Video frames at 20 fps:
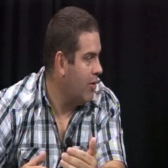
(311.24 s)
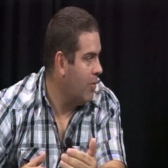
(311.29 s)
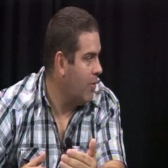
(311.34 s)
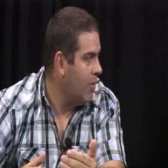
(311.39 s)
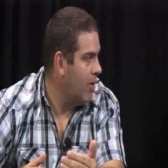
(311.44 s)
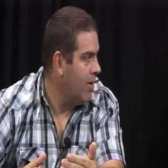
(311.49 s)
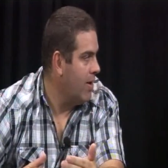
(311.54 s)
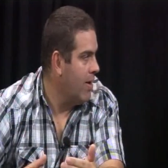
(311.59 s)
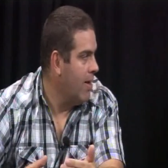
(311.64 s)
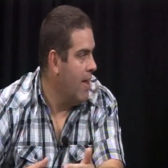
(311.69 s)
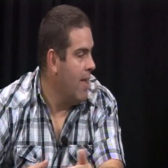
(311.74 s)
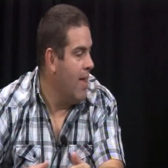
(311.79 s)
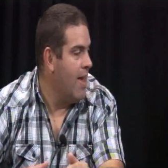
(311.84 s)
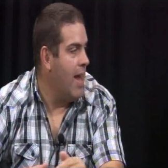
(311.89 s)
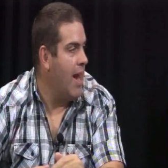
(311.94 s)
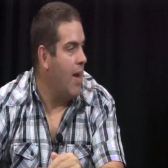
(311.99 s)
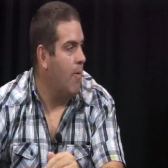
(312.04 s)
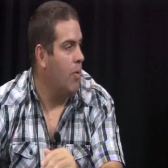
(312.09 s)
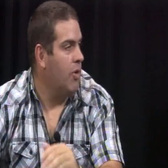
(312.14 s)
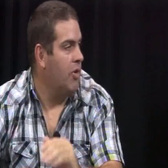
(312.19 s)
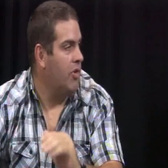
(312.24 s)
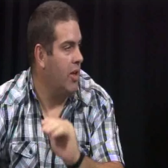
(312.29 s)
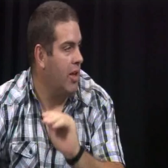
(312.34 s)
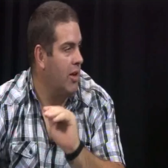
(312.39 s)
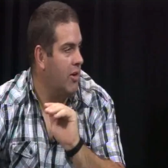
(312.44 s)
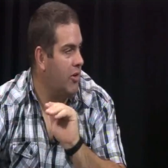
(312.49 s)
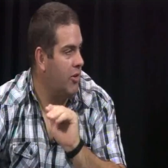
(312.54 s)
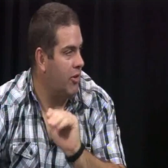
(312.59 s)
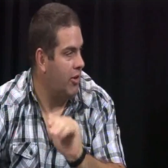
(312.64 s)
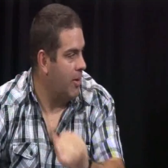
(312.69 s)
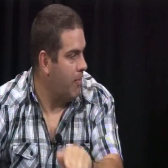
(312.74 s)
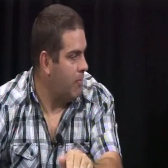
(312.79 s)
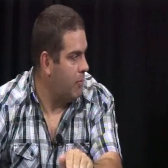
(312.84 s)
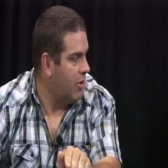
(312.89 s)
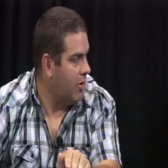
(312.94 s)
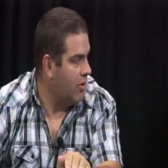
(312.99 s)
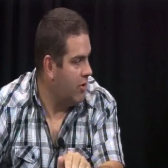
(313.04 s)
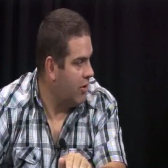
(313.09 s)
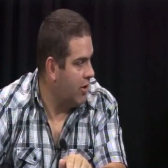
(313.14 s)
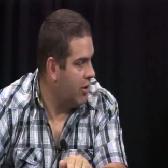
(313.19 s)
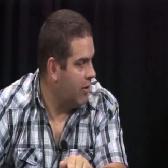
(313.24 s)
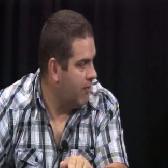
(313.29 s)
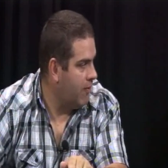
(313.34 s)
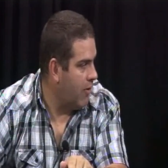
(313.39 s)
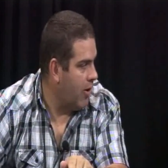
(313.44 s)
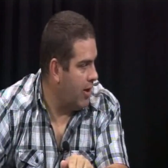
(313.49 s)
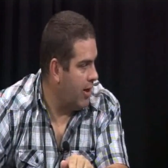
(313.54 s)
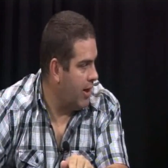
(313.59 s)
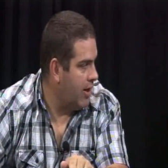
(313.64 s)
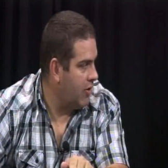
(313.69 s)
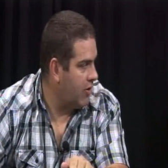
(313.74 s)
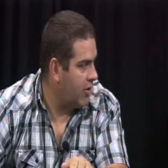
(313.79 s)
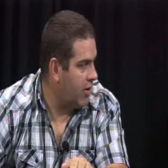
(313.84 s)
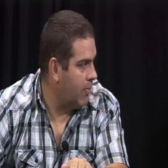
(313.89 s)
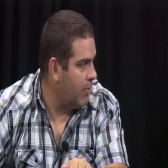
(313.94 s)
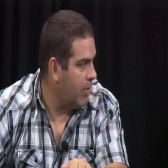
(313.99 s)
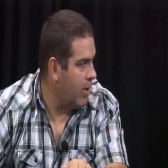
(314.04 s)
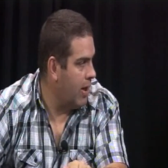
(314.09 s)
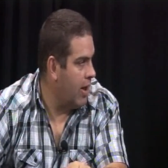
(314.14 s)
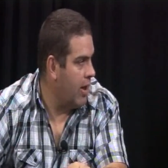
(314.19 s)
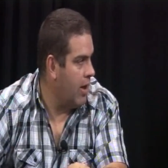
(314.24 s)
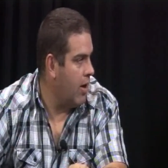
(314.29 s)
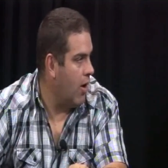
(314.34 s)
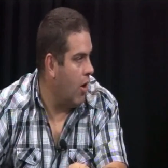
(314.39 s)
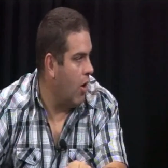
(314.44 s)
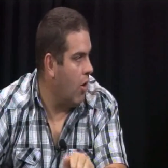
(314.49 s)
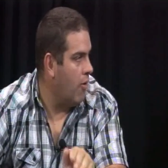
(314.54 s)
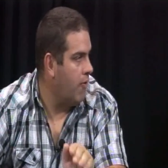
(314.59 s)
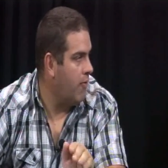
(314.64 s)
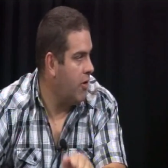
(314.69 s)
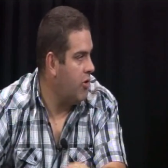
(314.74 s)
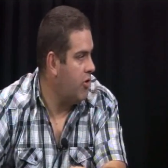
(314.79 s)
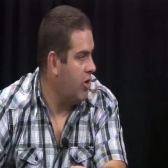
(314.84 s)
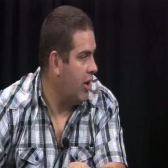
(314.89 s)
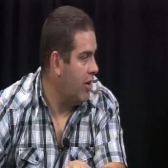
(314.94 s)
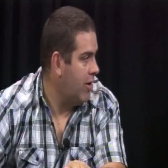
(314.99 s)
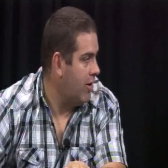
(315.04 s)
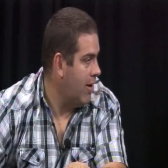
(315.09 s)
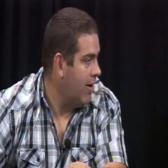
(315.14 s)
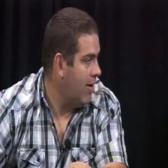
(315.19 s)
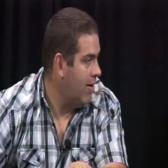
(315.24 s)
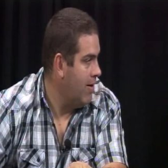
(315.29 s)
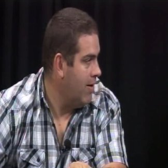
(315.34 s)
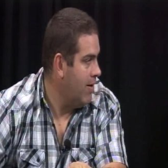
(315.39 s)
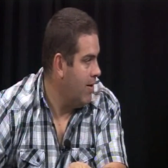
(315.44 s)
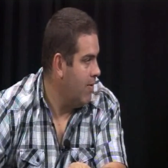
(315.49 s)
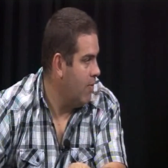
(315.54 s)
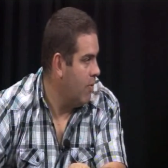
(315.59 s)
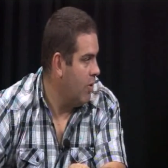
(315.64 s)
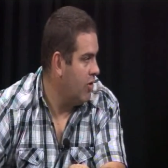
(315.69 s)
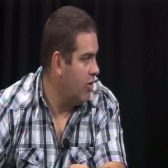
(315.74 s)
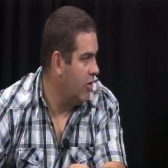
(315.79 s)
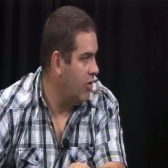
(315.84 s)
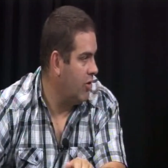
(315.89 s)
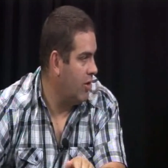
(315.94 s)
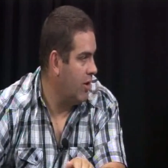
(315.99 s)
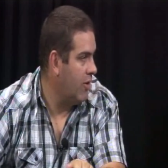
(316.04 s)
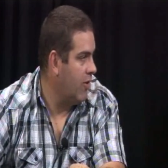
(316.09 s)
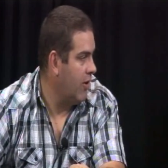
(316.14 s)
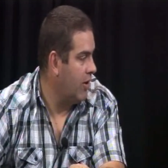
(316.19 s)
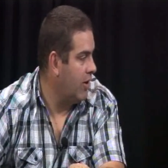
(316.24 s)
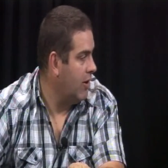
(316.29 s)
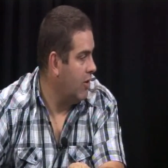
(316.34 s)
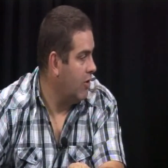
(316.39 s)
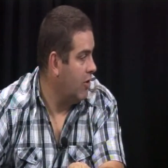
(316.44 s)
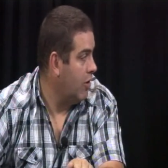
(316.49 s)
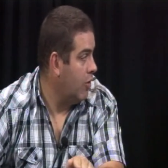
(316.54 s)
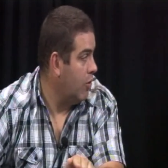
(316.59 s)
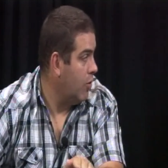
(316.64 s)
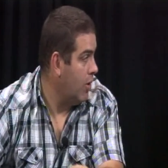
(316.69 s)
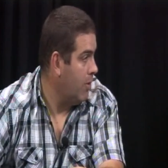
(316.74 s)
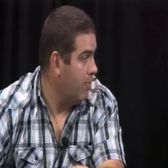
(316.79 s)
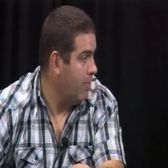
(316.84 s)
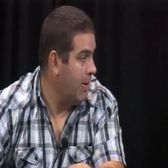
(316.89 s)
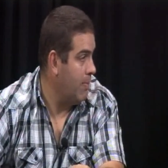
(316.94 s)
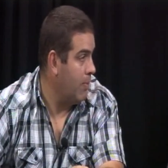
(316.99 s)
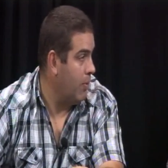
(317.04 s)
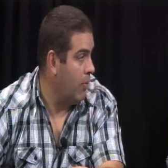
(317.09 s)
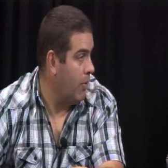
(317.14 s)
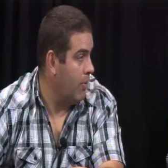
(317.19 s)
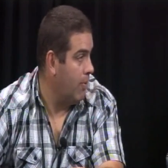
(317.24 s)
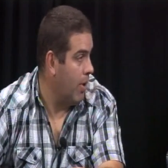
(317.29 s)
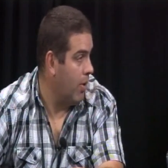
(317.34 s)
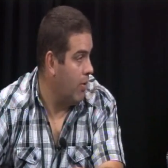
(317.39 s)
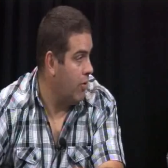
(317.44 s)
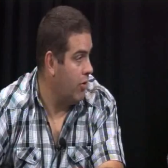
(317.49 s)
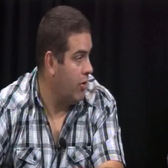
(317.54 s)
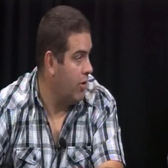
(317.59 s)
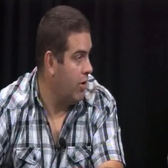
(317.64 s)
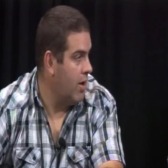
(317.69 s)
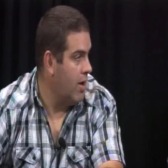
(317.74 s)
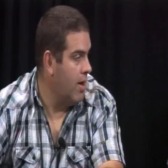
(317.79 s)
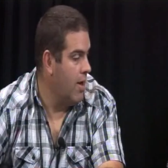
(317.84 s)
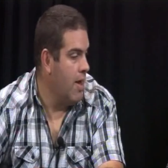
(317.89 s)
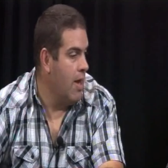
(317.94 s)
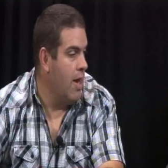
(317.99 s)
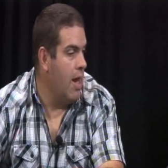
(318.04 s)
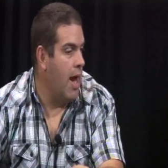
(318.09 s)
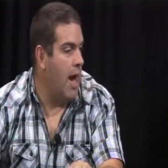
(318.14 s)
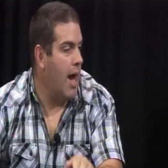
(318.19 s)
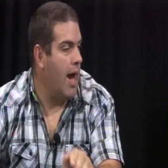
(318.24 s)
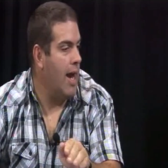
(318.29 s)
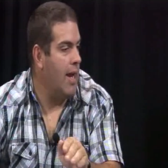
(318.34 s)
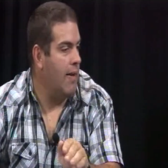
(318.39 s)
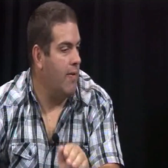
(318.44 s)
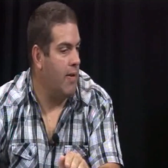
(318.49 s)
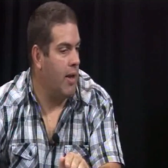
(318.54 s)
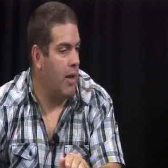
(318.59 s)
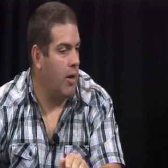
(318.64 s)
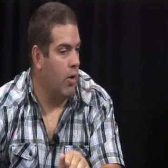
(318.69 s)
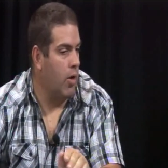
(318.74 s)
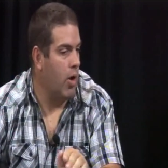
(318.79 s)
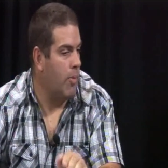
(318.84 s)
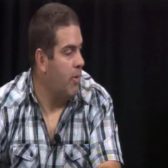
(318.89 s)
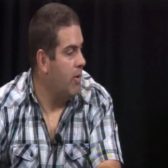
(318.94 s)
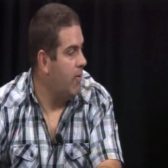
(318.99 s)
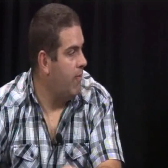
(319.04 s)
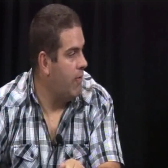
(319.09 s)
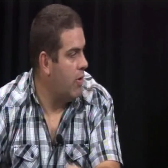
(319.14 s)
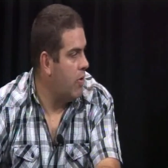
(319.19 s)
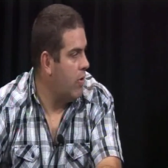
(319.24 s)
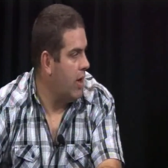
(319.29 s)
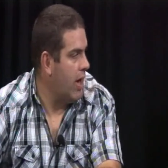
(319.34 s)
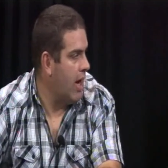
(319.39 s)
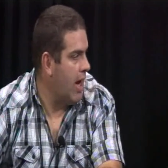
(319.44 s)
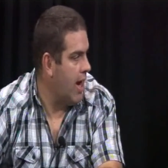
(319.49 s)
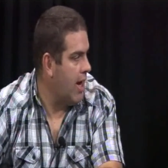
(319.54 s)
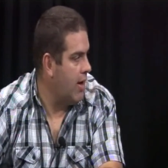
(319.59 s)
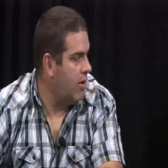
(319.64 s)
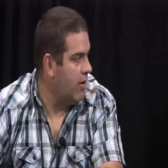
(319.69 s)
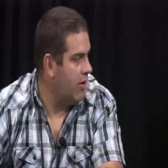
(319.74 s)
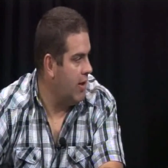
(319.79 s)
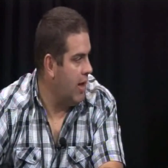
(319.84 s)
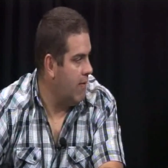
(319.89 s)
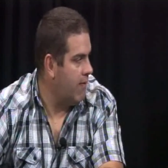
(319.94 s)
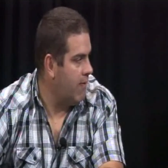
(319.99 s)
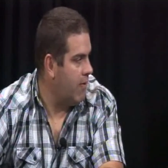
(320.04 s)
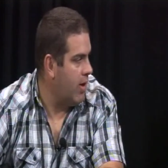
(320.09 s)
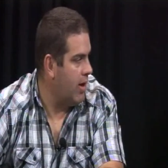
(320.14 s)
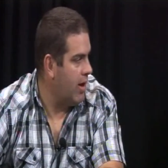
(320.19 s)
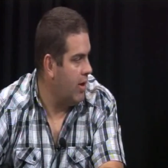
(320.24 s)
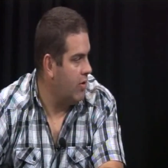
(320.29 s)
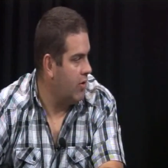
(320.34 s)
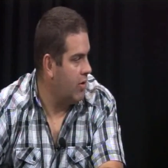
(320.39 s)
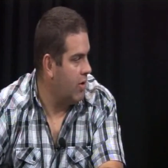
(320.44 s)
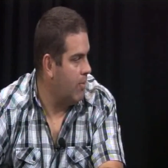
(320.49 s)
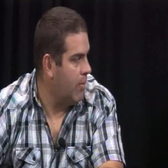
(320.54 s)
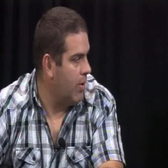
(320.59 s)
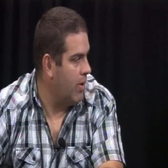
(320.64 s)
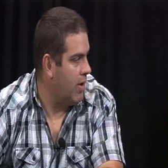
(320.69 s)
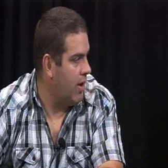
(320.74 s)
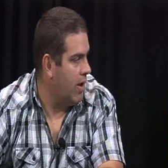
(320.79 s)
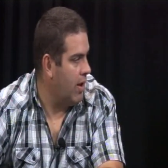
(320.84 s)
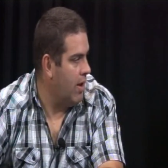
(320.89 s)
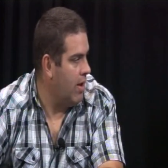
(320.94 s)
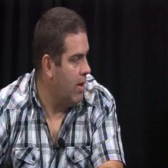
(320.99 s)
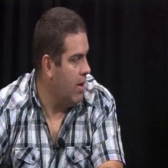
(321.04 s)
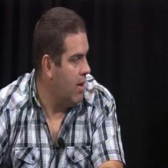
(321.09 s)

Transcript: to it. It was then slipped into the Finance Committee, off agenda, which is the thing that's annoyed people the most, and then lobbied very hard in that Finance Committee